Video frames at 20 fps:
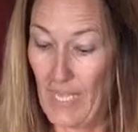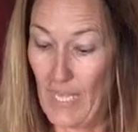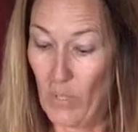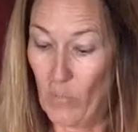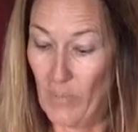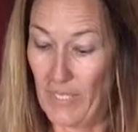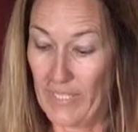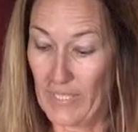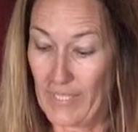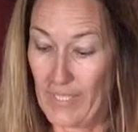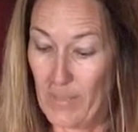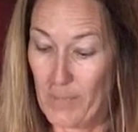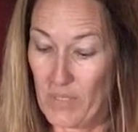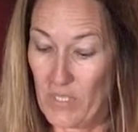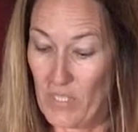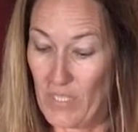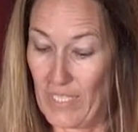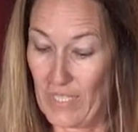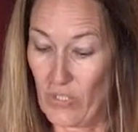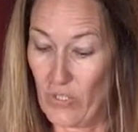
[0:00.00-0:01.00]
when it
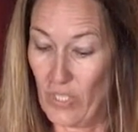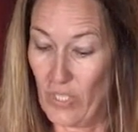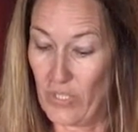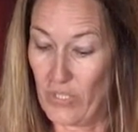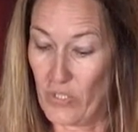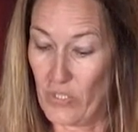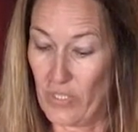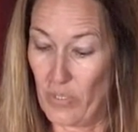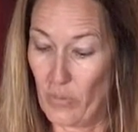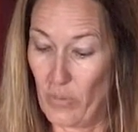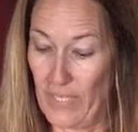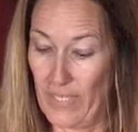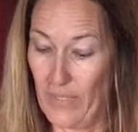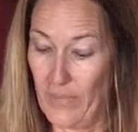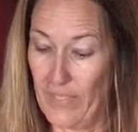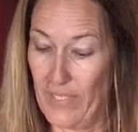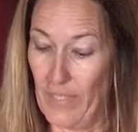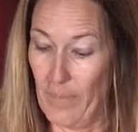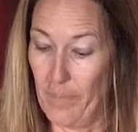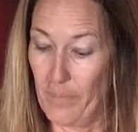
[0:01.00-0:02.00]
comes to technology
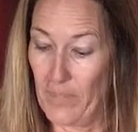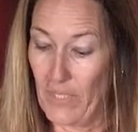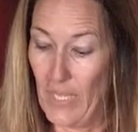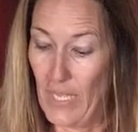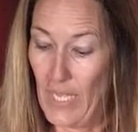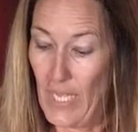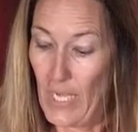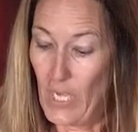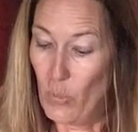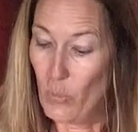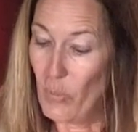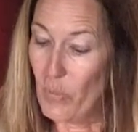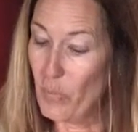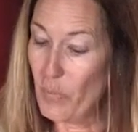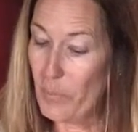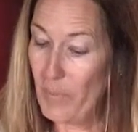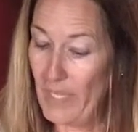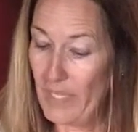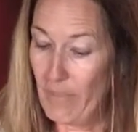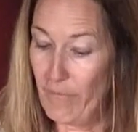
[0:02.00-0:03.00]
around them. We
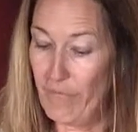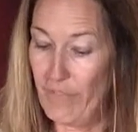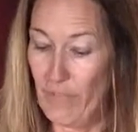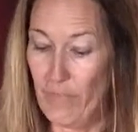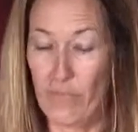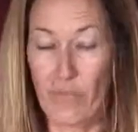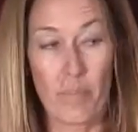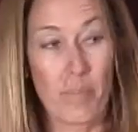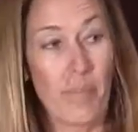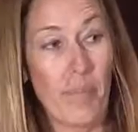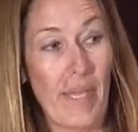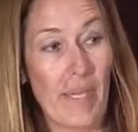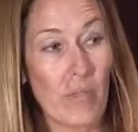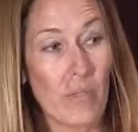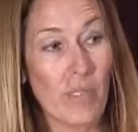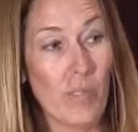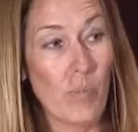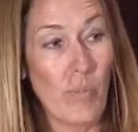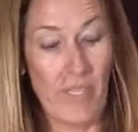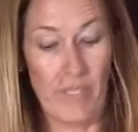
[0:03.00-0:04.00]
would benefit from
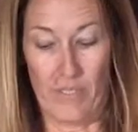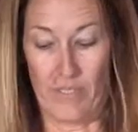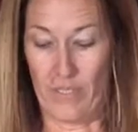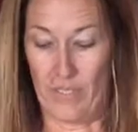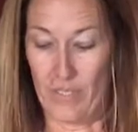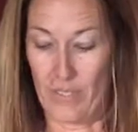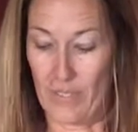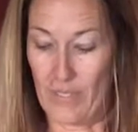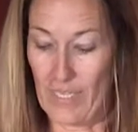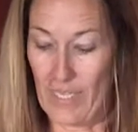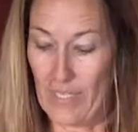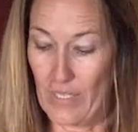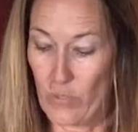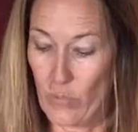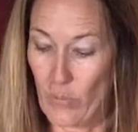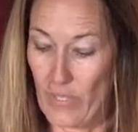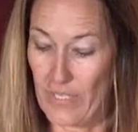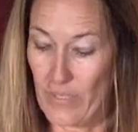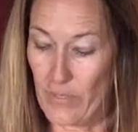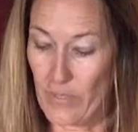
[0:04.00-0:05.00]
better awareness and a
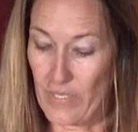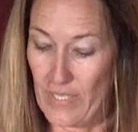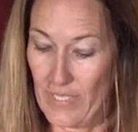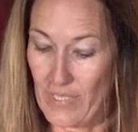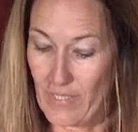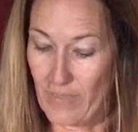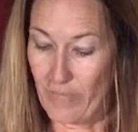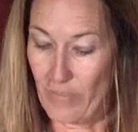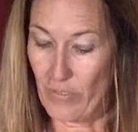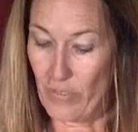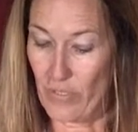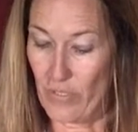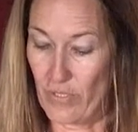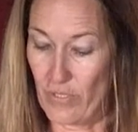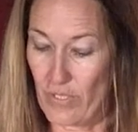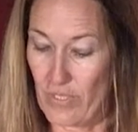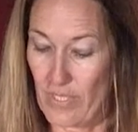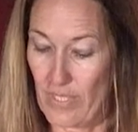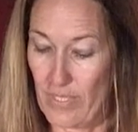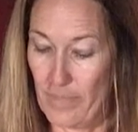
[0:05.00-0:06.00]
greater sense of
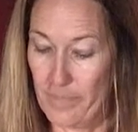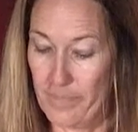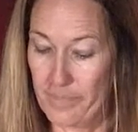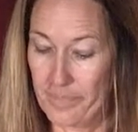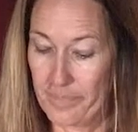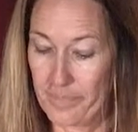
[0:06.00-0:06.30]
urgency.